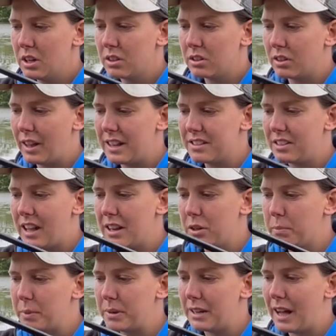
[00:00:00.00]
so they slide
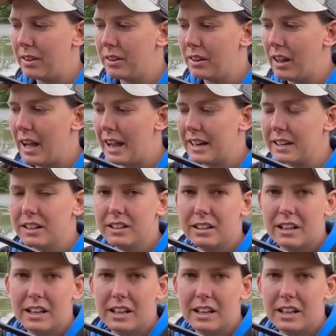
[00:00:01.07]
up and down the line